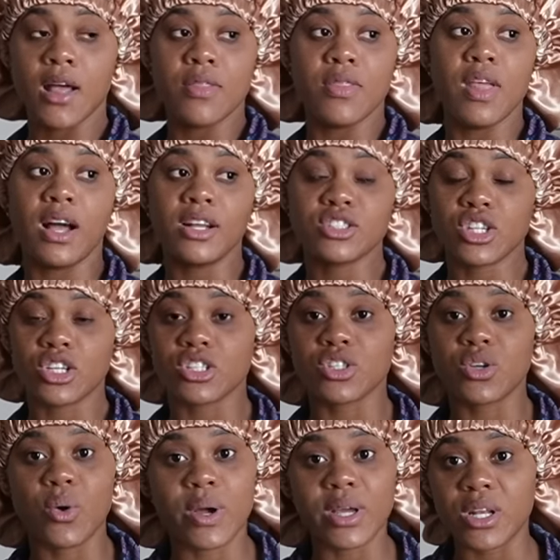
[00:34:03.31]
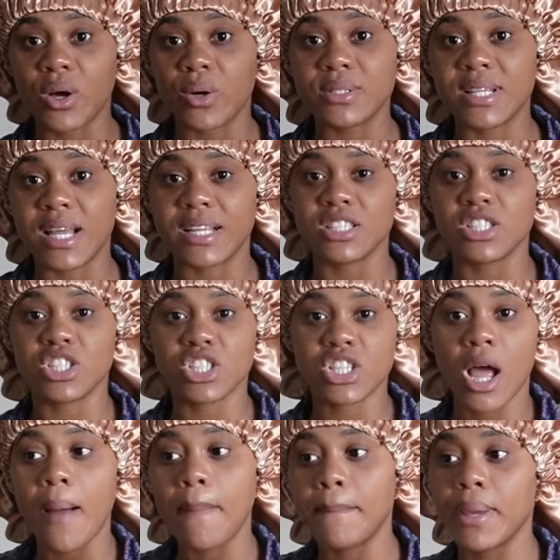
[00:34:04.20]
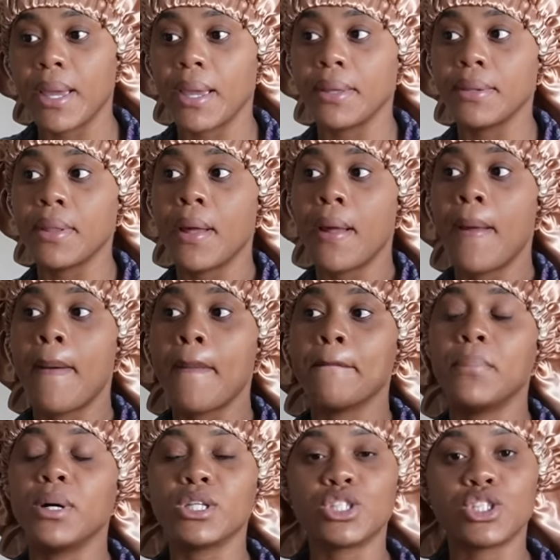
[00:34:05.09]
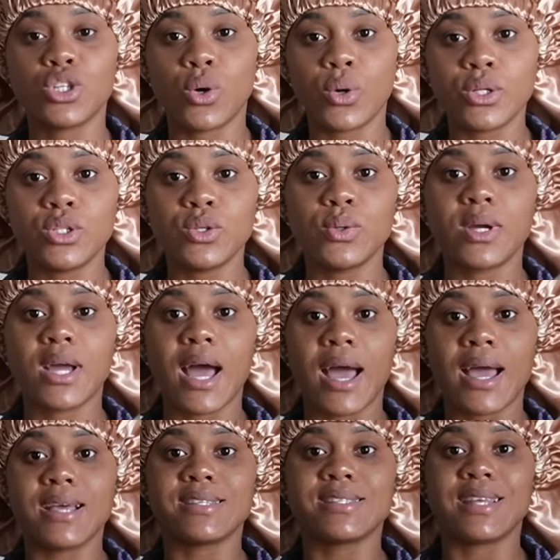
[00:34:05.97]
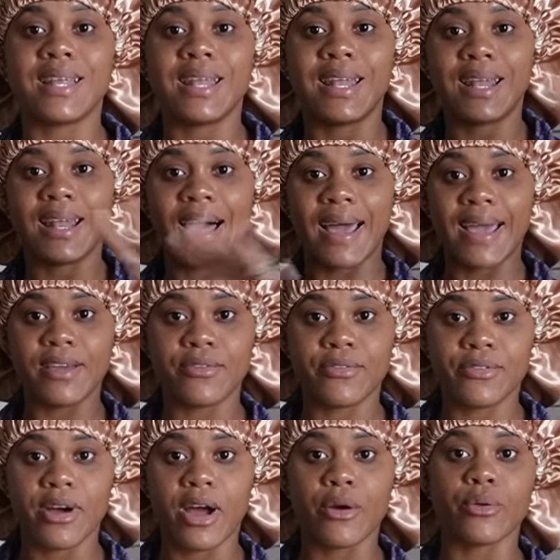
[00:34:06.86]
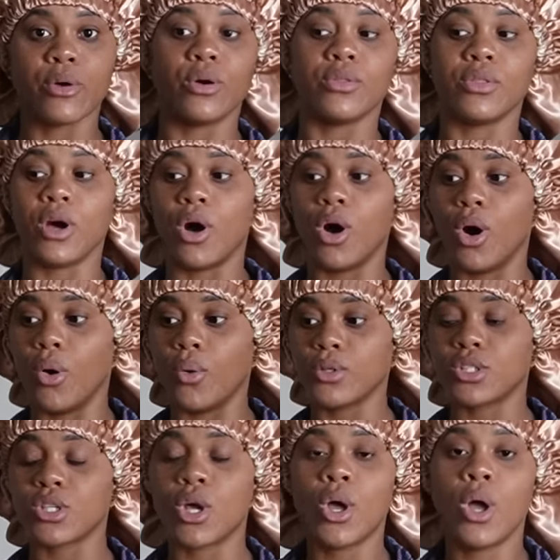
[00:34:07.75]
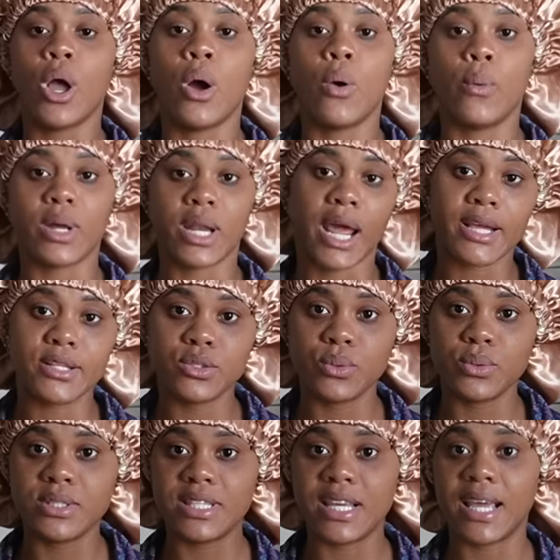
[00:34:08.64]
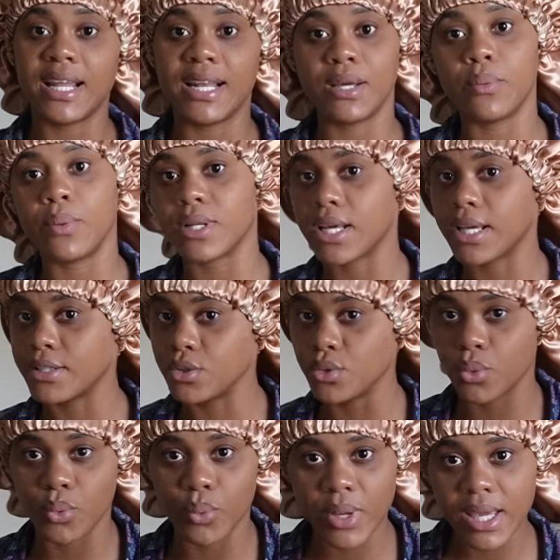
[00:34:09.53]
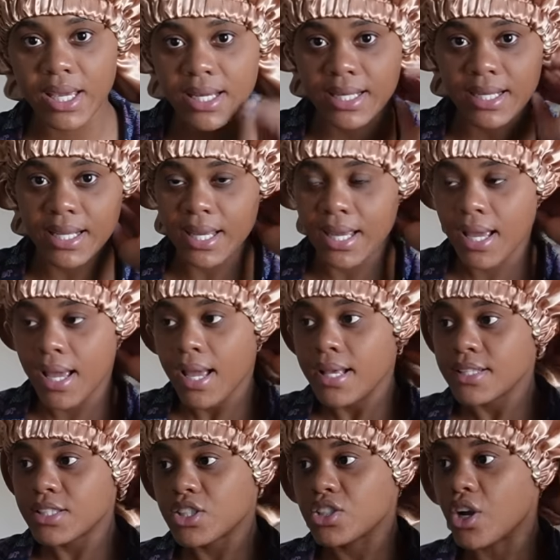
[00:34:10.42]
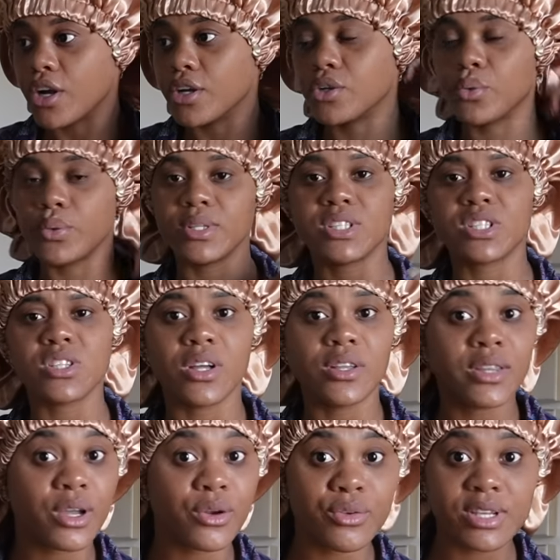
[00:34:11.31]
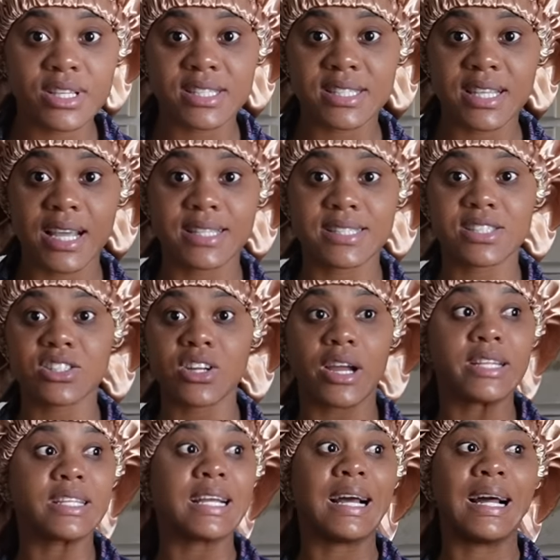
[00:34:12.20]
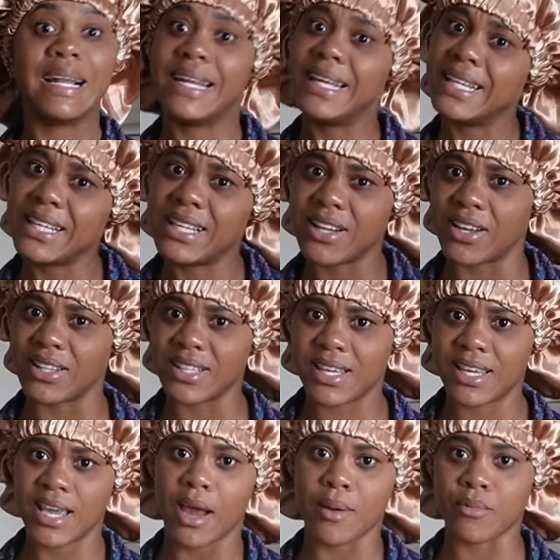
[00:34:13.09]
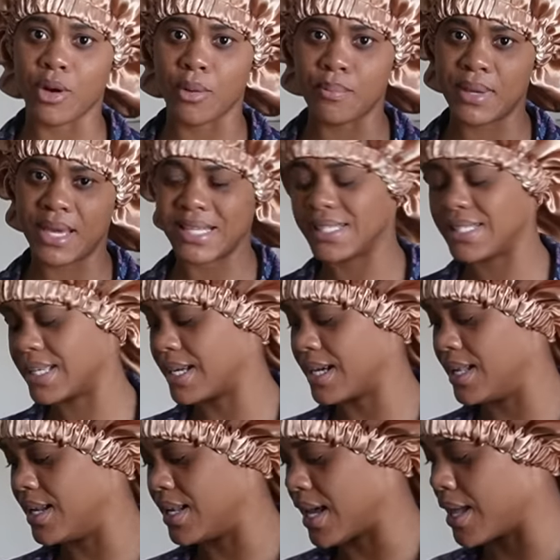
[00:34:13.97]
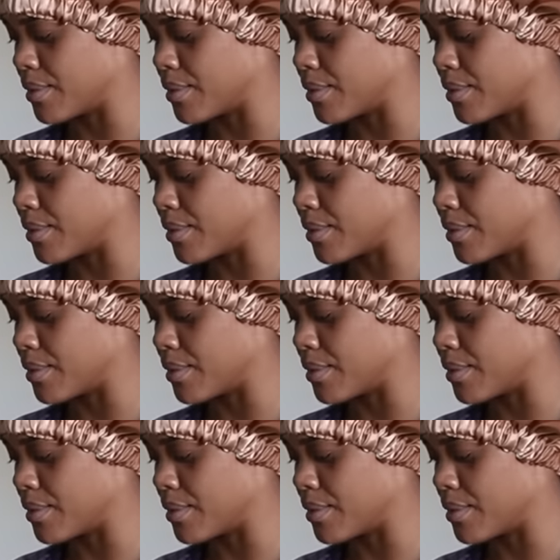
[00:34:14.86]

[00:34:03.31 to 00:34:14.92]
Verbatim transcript: not just going out and shopping, but showing you guys life around the house what I do daily, what I do weekly, start doing Sunday resets, start cleaning on camera basically